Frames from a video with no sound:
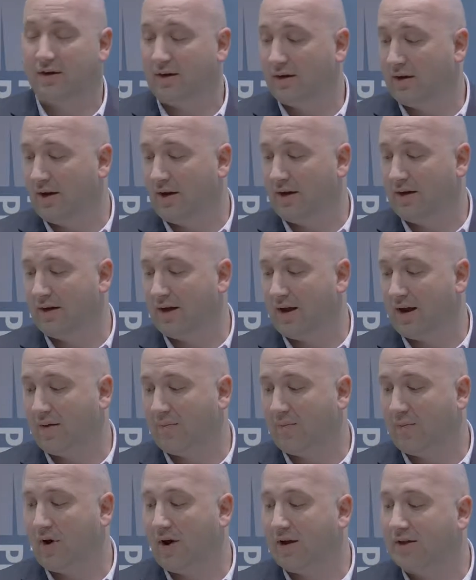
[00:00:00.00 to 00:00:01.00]
and
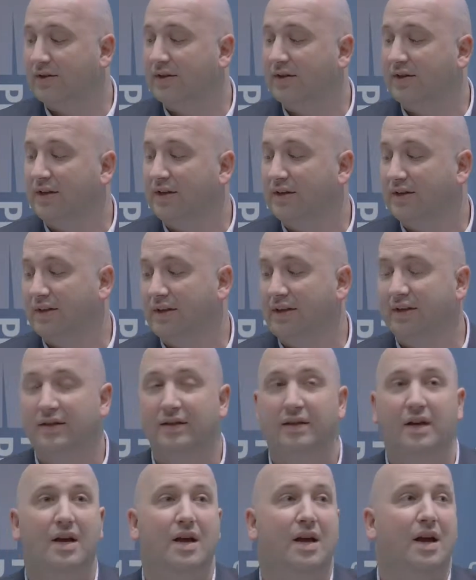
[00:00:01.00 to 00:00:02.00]
biostatistics,